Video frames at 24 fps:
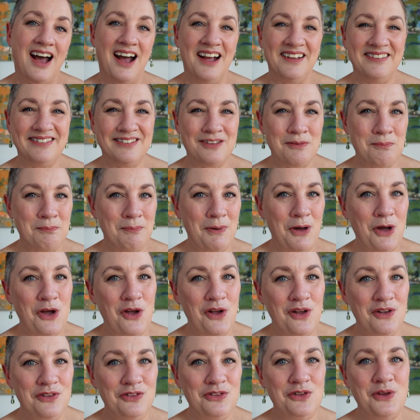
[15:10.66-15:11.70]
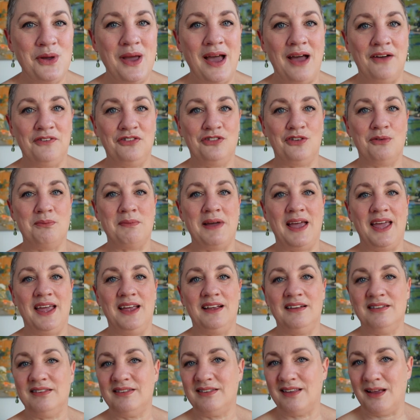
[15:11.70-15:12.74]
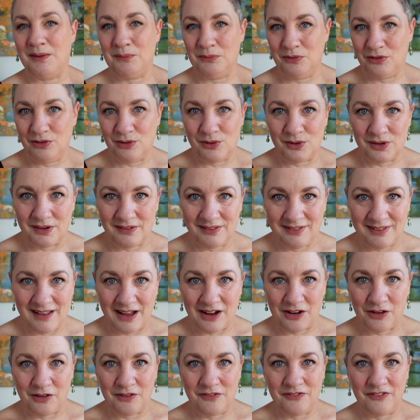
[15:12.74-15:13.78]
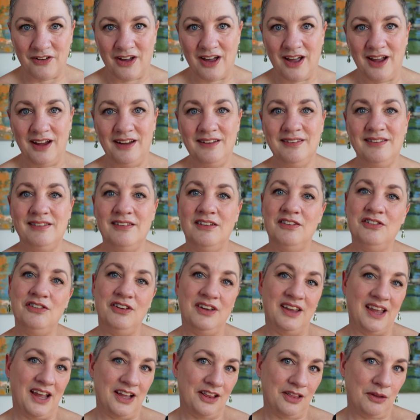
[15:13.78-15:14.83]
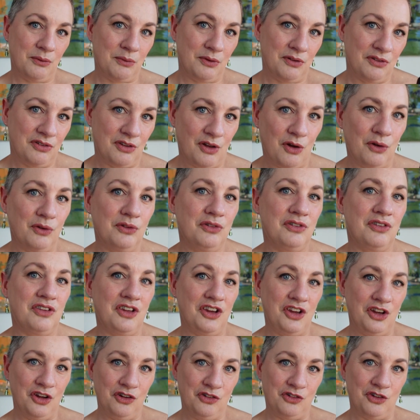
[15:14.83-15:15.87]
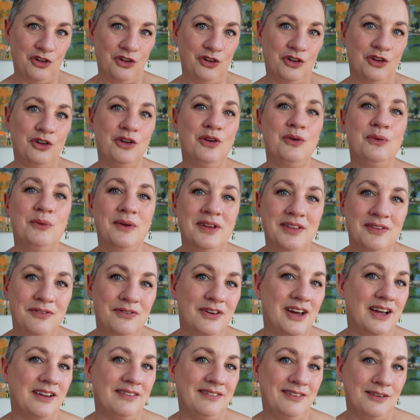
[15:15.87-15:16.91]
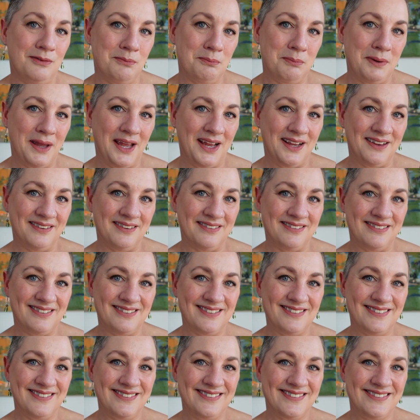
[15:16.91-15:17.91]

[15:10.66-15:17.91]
I suppose you have to make some sort of sacrifice to get the results that you do with fountain pens.